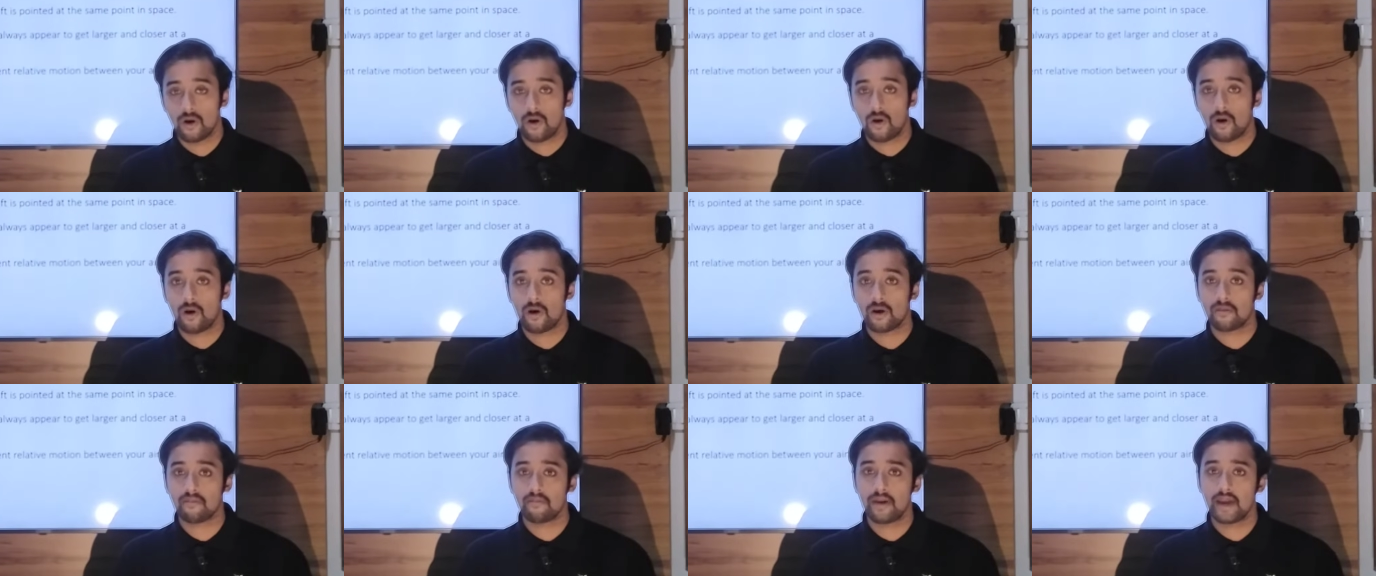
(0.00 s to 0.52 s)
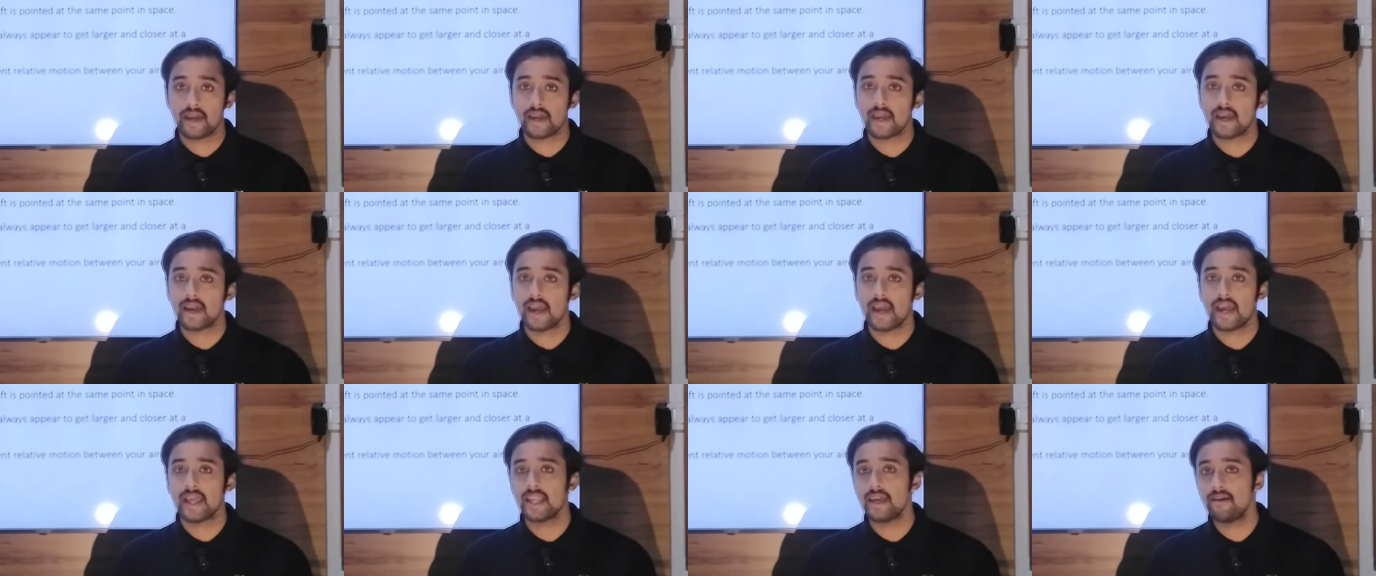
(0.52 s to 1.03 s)
or
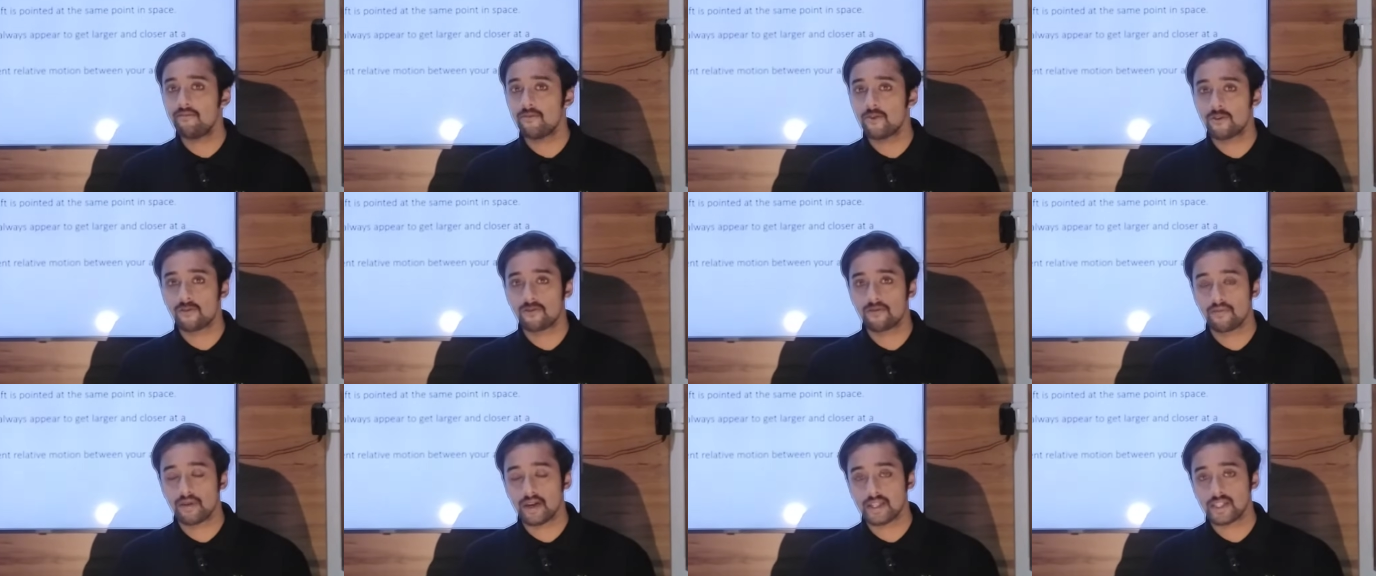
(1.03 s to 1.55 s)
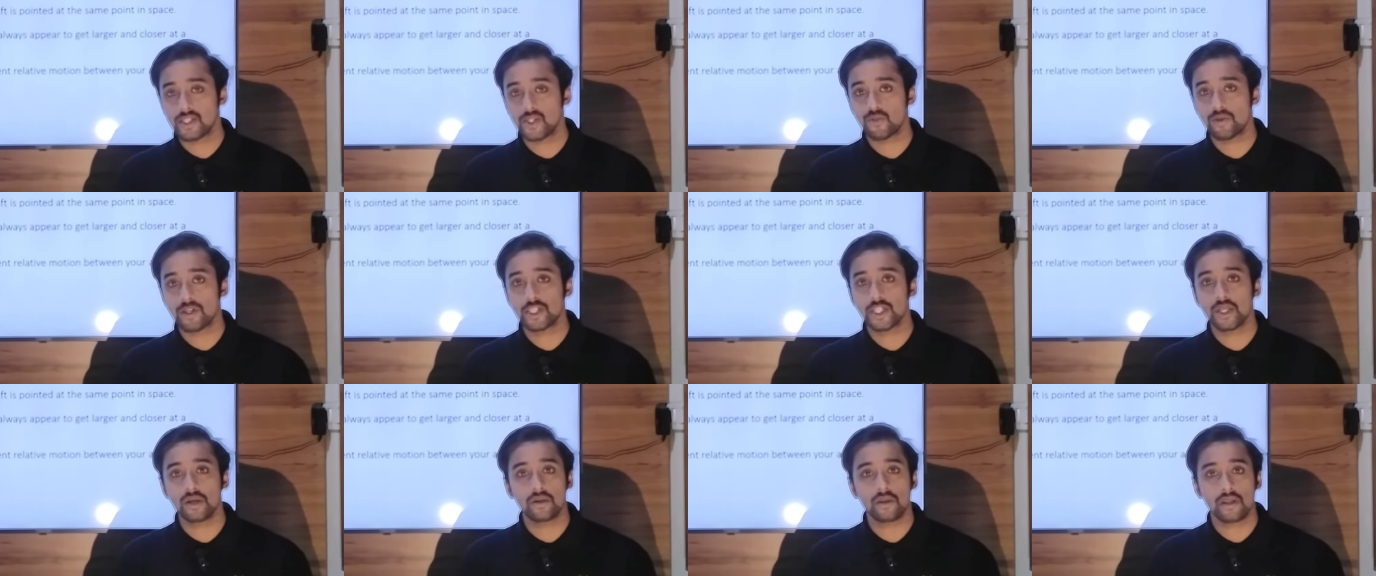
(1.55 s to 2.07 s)
making any movements
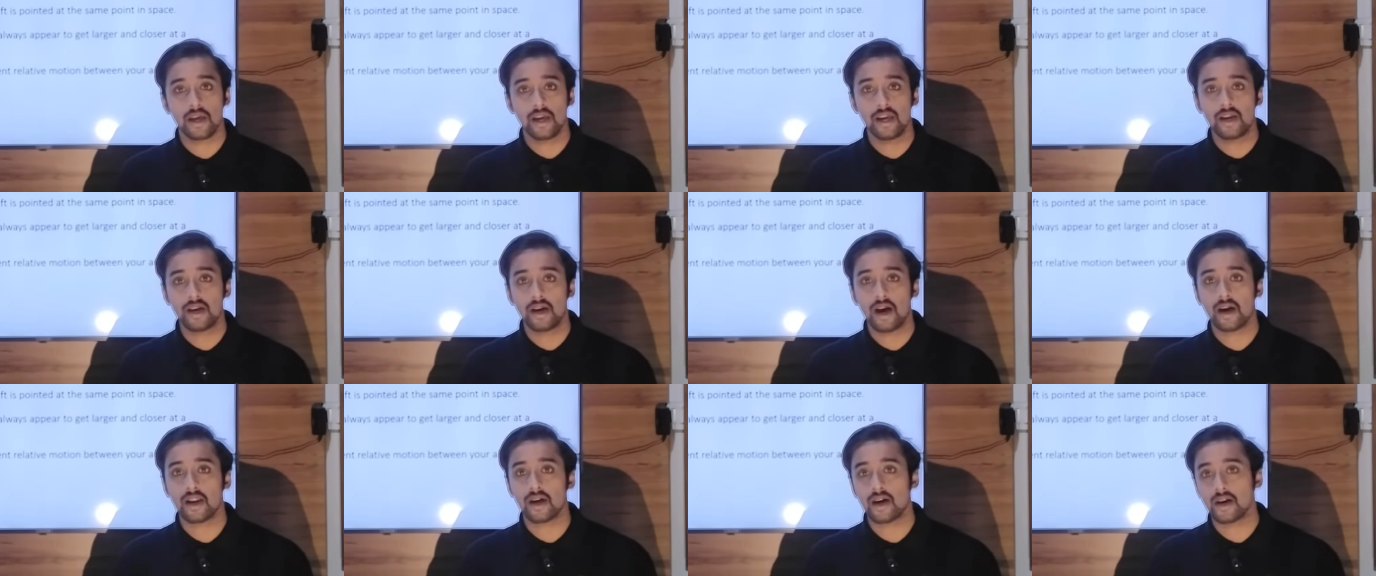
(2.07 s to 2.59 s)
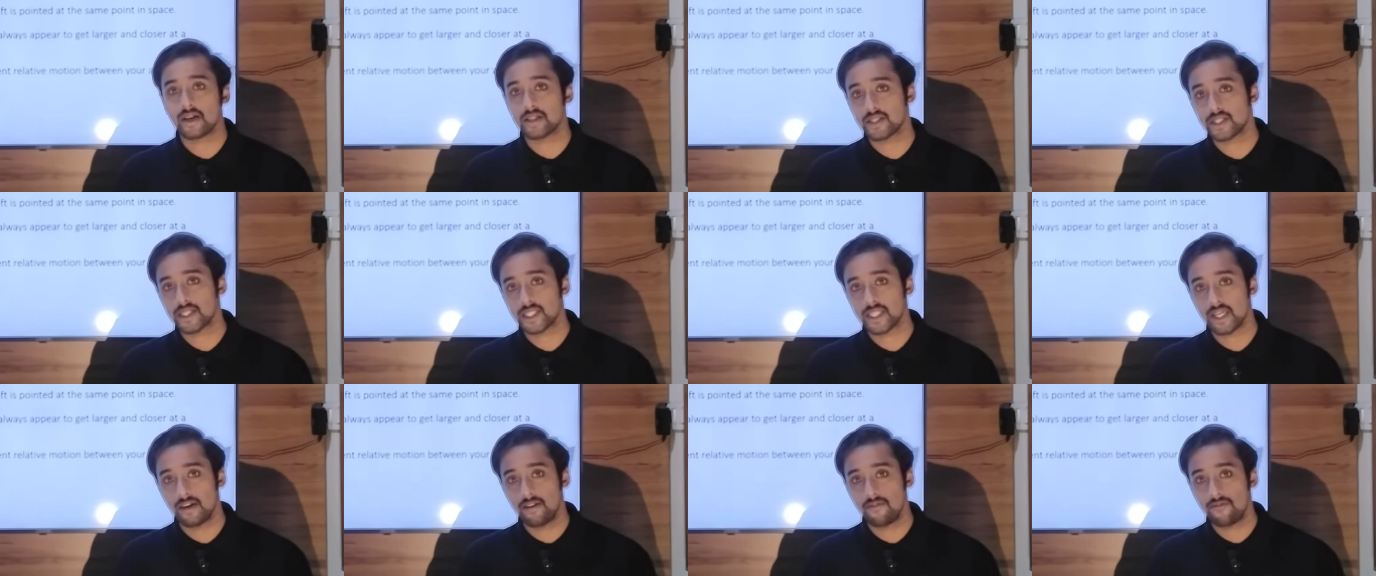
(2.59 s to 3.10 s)
which you think are
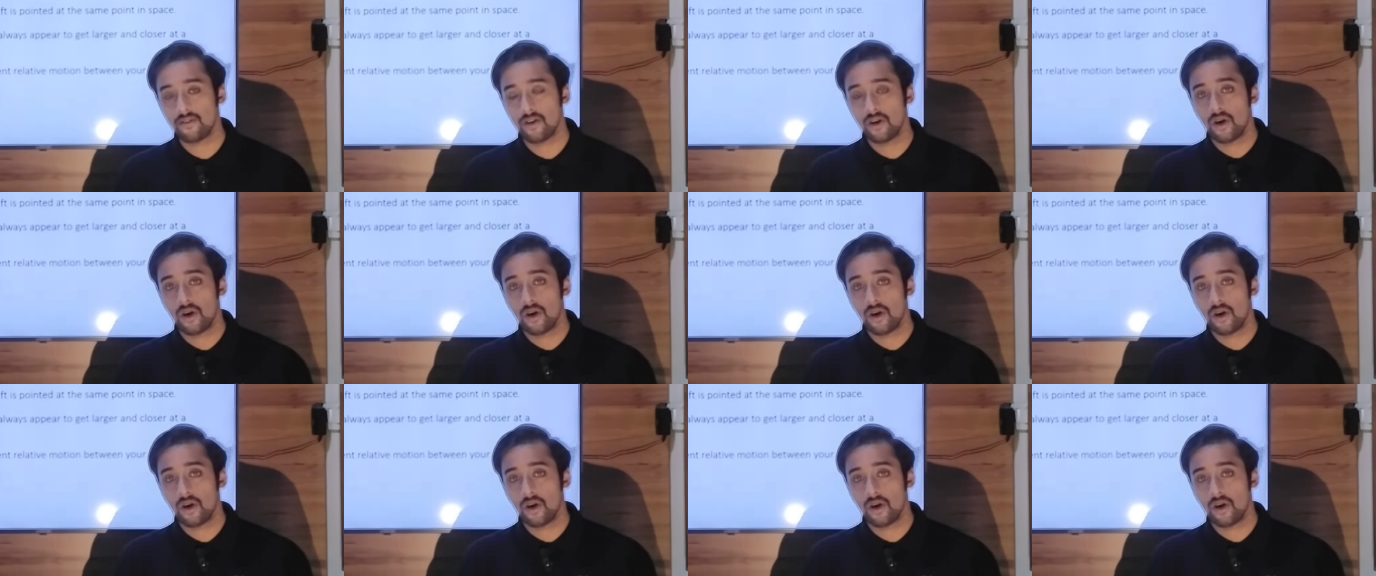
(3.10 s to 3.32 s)
unsafe